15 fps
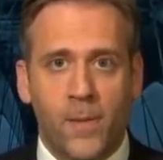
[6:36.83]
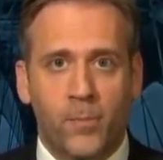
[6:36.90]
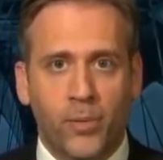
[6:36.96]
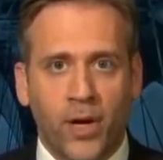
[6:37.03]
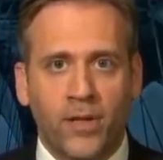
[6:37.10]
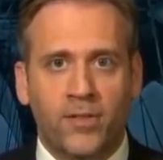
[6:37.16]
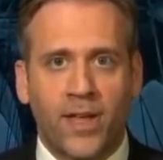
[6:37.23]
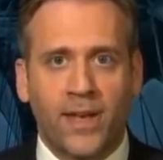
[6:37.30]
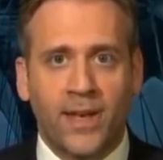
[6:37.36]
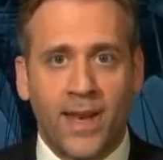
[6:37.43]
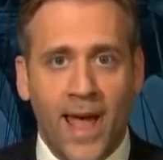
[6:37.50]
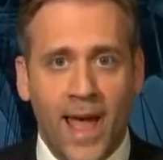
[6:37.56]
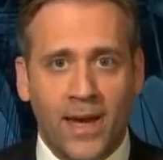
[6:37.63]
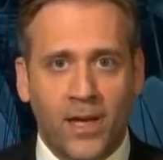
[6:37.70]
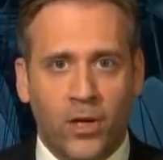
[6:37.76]
Brings in
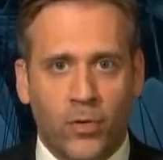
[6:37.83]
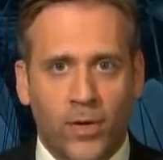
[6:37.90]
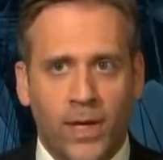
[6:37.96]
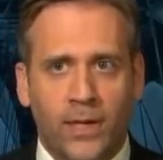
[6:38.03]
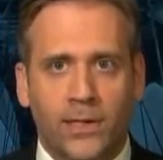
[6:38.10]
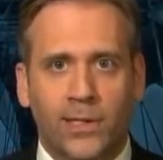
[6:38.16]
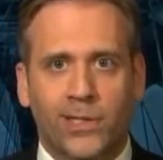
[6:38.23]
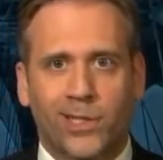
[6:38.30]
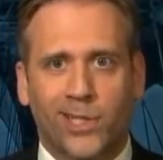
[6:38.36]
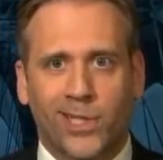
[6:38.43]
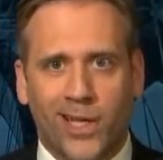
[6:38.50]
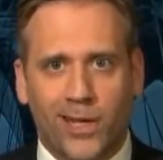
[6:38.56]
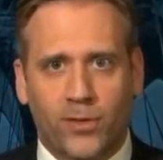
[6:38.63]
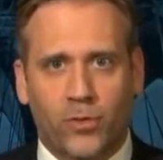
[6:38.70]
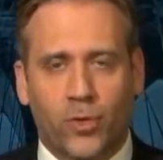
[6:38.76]
Danny Green,
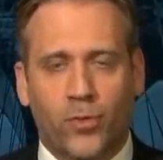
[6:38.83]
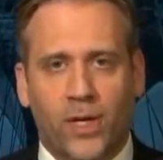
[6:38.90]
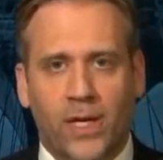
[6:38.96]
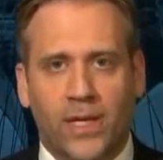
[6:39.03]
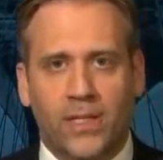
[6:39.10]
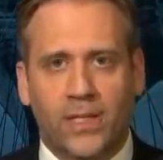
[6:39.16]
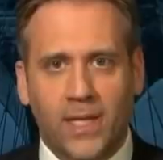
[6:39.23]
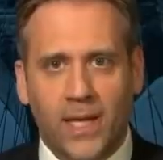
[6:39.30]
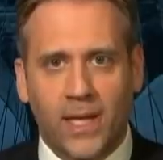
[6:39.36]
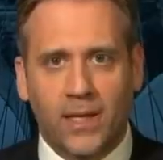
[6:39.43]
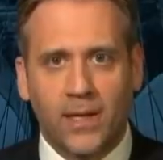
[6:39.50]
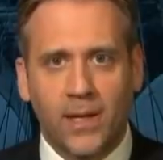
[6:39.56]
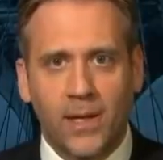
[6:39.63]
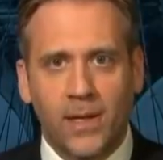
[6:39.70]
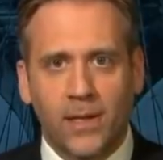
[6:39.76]
legit
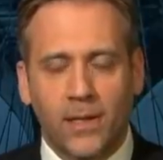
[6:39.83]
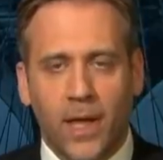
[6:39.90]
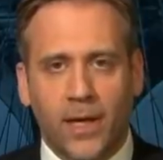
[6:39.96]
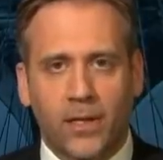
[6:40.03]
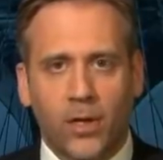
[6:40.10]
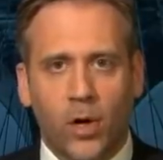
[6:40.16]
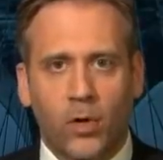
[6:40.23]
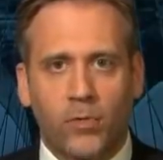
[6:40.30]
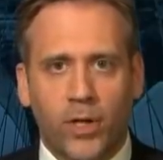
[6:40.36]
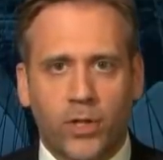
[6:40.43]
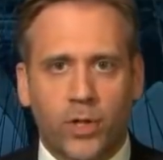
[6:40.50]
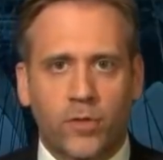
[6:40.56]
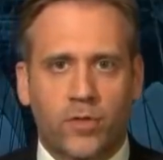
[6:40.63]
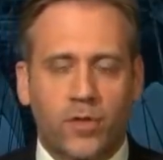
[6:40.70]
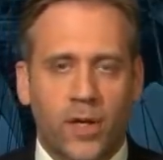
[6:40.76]
3-and-D.
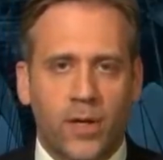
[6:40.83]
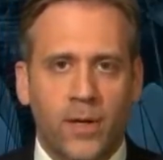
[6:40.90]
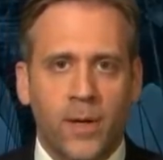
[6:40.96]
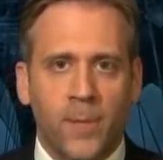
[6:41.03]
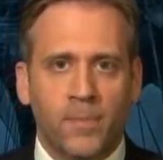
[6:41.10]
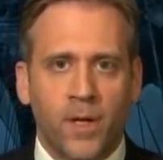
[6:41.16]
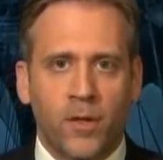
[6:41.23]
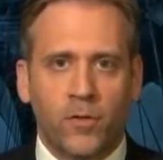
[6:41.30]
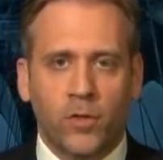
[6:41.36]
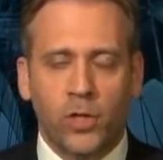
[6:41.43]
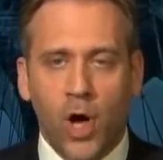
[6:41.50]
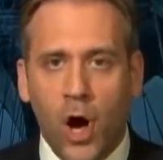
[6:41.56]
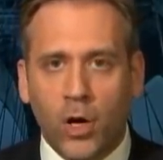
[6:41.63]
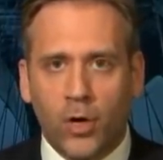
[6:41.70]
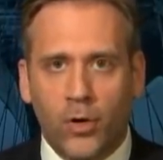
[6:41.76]
Richardson is
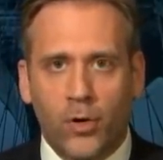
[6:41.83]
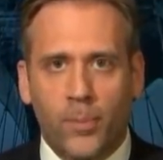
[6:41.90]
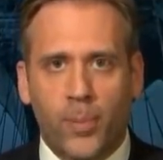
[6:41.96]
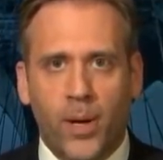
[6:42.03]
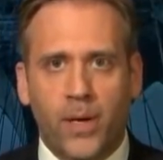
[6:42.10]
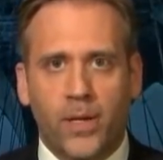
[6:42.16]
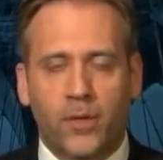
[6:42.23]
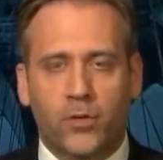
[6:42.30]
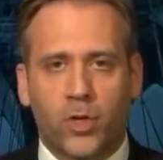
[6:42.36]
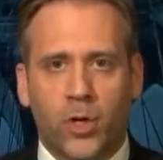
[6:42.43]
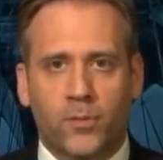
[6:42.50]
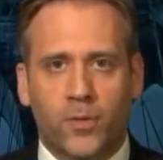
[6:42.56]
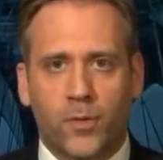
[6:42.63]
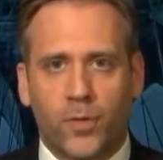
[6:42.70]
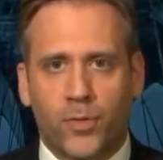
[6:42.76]
younger, but in
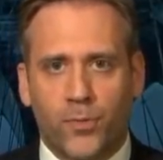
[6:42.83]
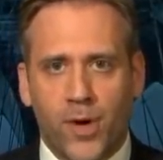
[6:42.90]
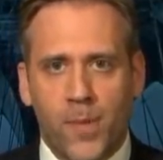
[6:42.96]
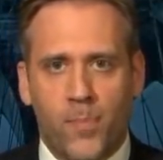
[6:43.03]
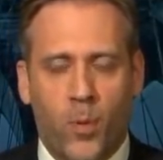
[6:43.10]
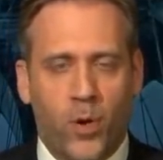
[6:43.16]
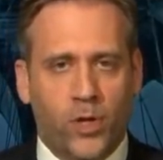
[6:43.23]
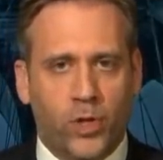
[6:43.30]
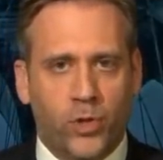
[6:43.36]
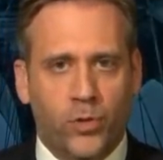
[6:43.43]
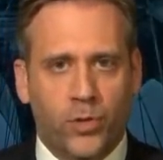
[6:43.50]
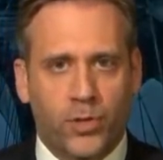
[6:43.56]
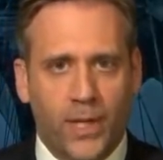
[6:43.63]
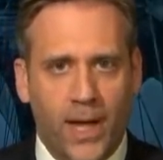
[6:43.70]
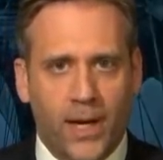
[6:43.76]
terms of a three-point
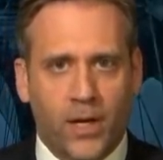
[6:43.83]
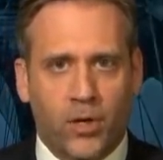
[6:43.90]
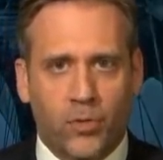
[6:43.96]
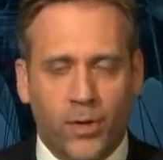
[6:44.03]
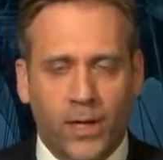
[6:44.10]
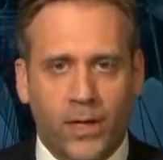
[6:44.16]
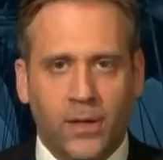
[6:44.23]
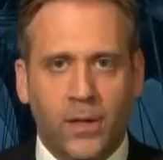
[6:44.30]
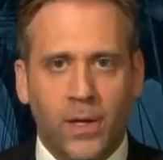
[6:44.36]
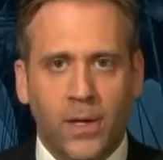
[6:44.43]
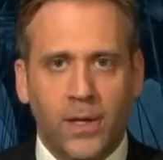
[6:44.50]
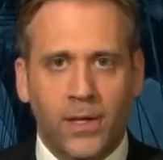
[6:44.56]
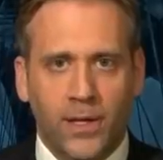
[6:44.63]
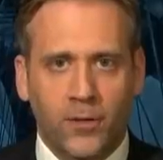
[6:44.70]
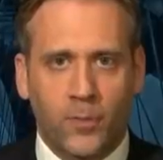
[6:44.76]
shooter, Danny Green
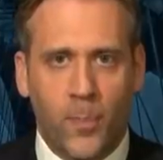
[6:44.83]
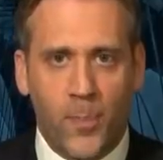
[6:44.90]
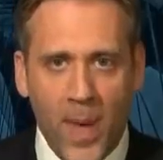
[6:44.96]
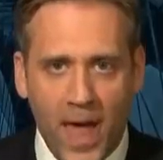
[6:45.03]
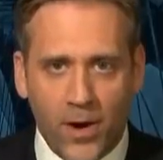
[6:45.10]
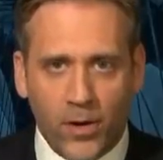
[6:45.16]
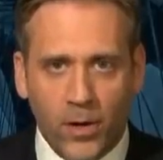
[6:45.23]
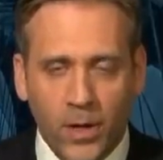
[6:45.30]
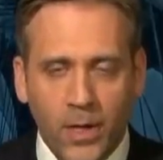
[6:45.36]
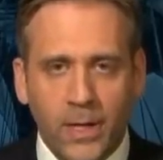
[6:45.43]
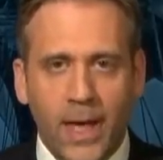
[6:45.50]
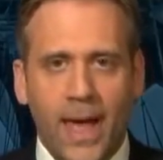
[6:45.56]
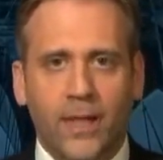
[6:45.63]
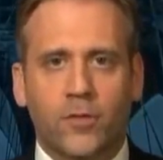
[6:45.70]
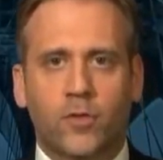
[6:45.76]
is better.
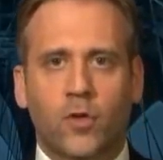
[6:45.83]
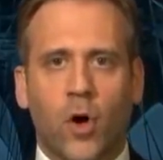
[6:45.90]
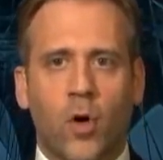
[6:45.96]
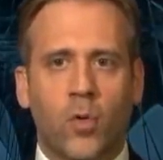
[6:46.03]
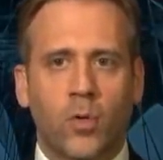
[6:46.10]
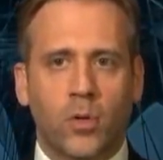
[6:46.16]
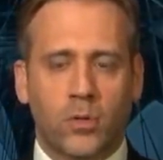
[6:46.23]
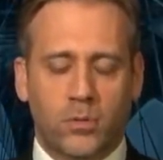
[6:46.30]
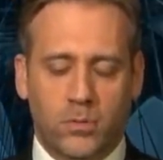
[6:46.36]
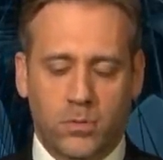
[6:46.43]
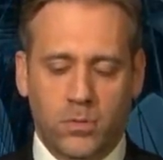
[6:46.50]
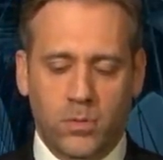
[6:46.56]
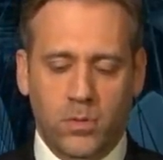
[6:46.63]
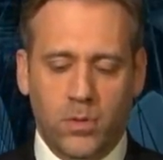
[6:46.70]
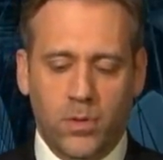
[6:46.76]
And so
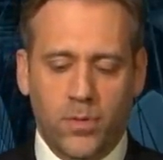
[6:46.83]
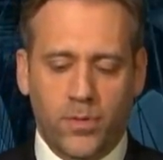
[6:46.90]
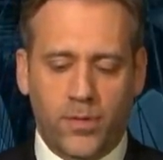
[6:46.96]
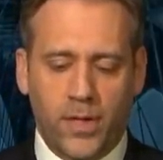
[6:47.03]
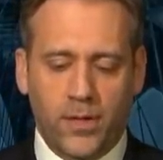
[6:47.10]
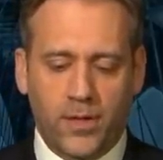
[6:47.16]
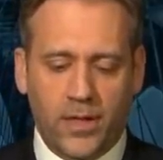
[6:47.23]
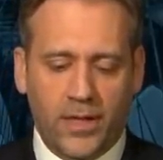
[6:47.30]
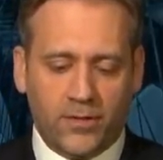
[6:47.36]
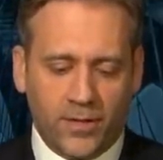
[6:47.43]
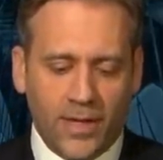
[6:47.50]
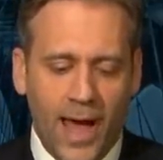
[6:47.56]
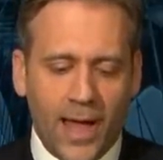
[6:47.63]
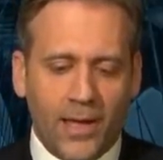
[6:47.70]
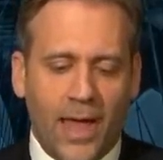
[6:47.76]
it's
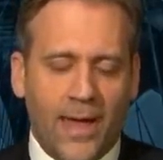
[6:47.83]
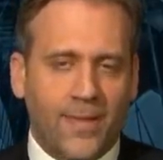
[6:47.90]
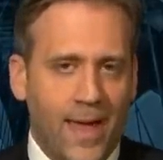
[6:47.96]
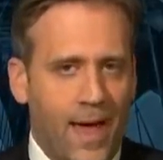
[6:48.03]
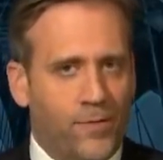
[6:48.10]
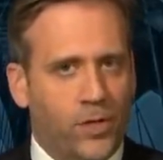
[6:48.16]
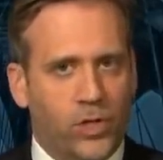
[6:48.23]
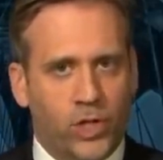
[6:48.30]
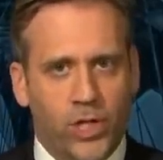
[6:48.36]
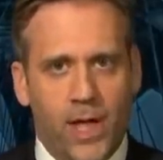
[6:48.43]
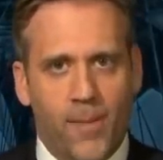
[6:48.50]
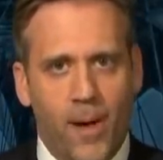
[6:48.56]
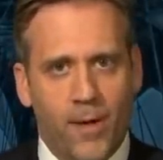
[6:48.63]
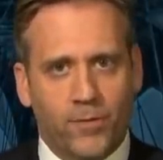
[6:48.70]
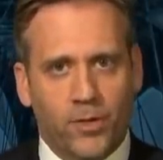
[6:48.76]
not, and they have a
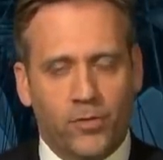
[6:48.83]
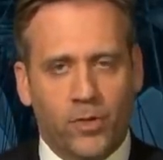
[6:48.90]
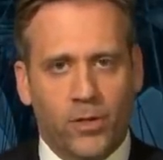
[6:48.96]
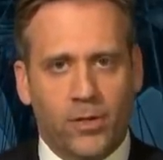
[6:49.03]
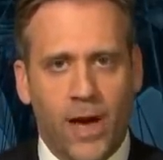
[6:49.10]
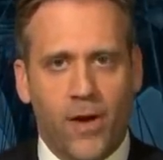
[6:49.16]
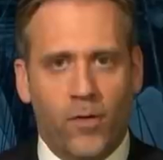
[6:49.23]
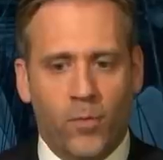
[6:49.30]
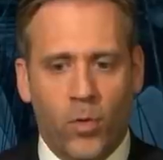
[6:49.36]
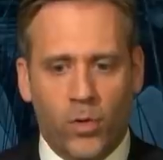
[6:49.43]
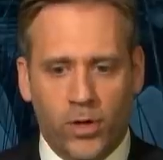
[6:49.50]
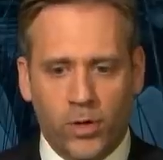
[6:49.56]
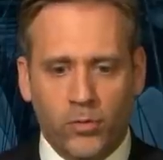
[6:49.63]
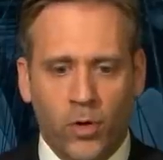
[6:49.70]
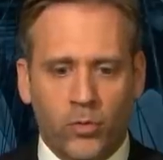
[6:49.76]
GM, obviously, in Daryl
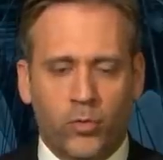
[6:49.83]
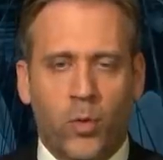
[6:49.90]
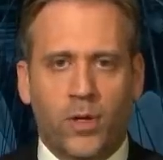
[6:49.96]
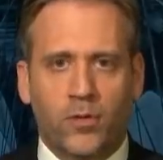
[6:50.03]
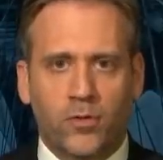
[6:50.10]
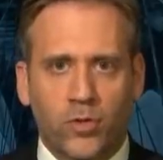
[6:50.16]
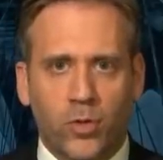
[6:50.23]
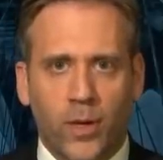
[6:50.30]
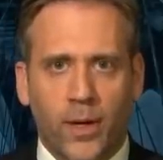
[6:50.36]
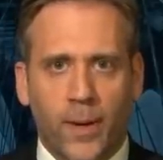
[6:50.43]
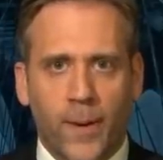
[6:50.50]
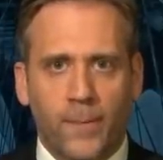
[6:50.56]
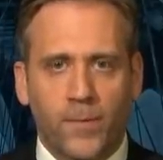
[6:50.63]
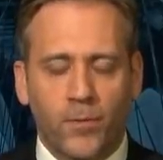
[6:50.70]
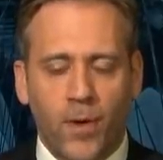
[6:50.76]
Morey, who knows what he's doing,
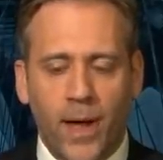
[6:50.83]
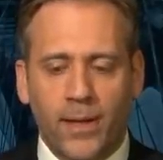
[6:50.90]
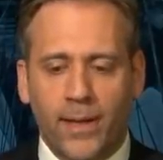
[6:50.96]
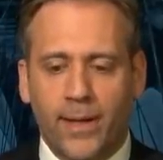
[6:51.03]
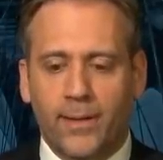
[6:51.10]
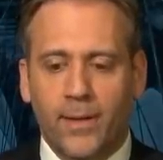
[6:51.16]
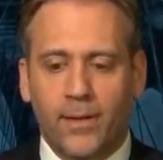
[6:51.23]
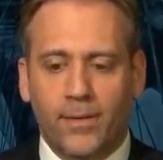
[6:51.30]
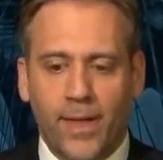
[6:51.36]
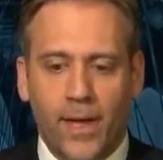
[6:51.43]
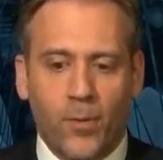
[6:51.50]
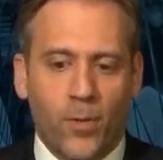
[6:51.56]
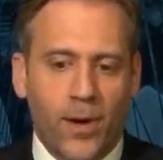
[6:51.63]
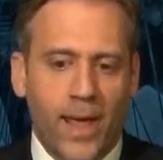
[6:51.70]
right? They were